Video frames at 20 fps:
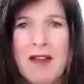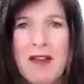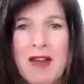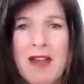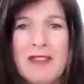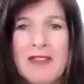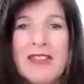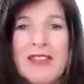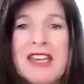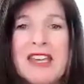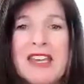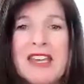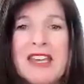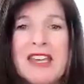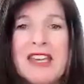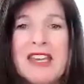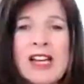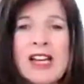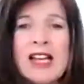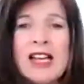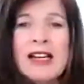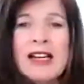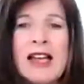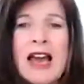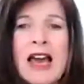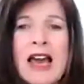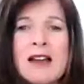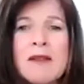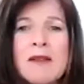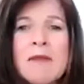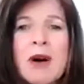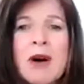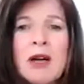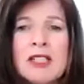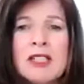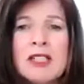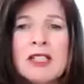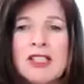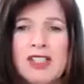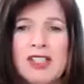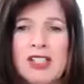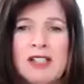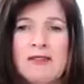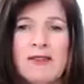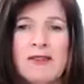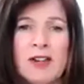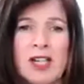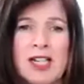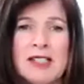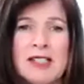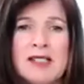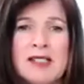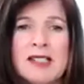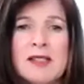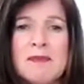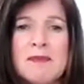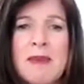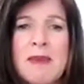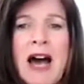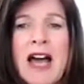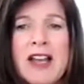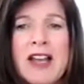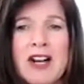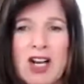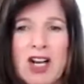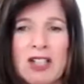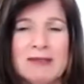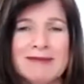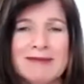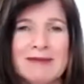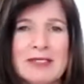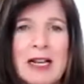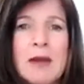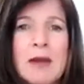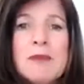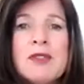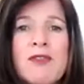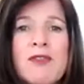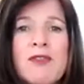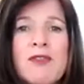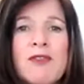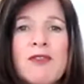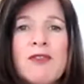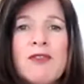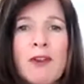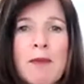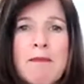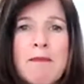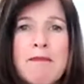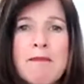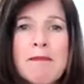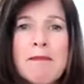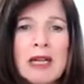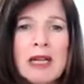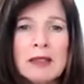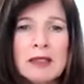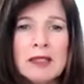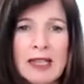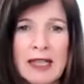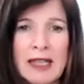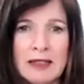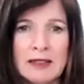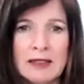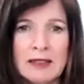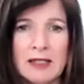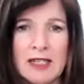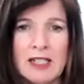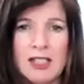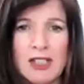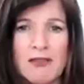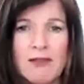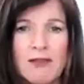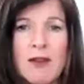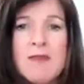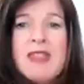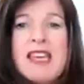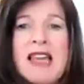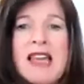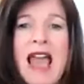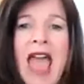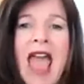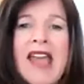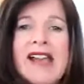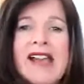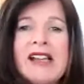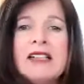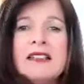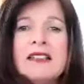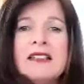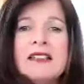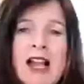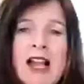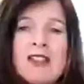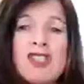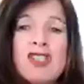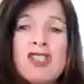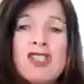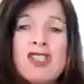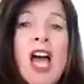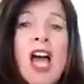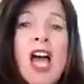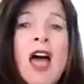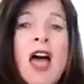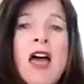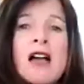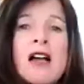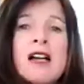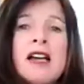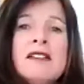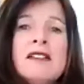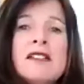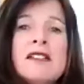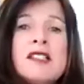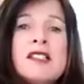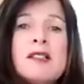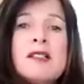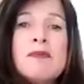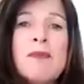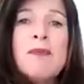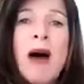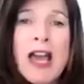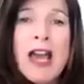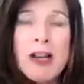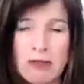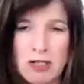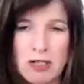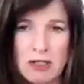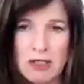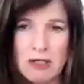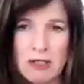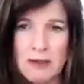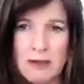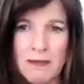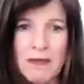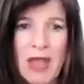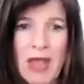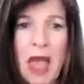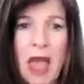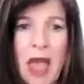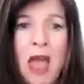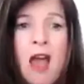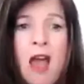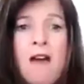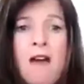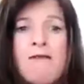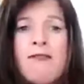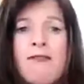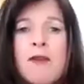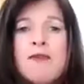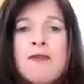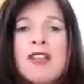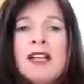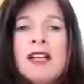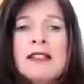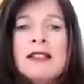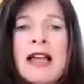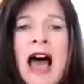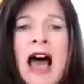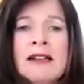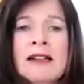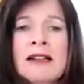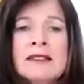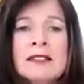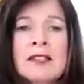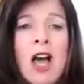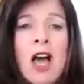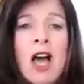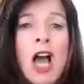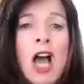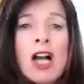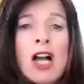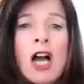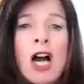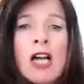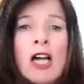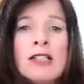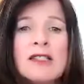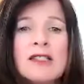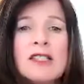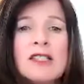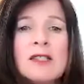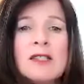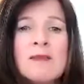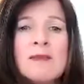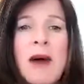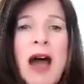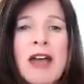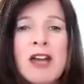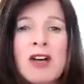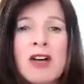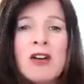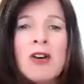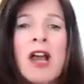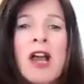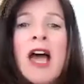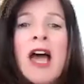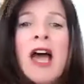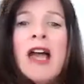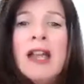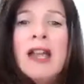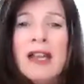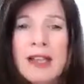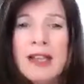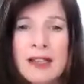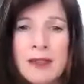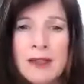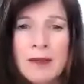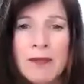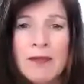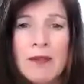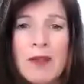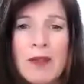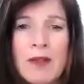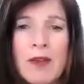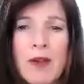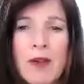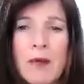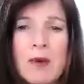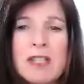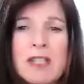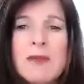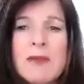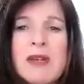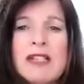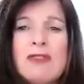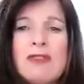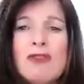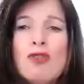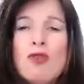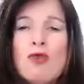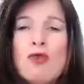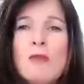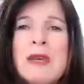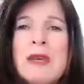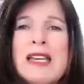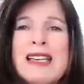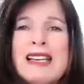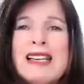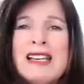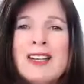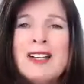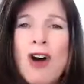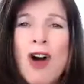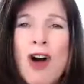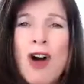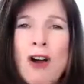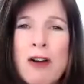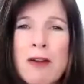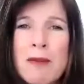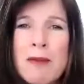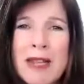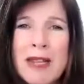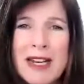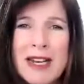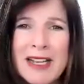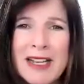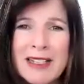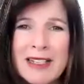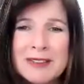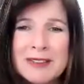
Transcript: the history and etymology for conspire comes from Middle English, from the Anglo-French conspirer, from the Latin conspire, which means to be in harmony.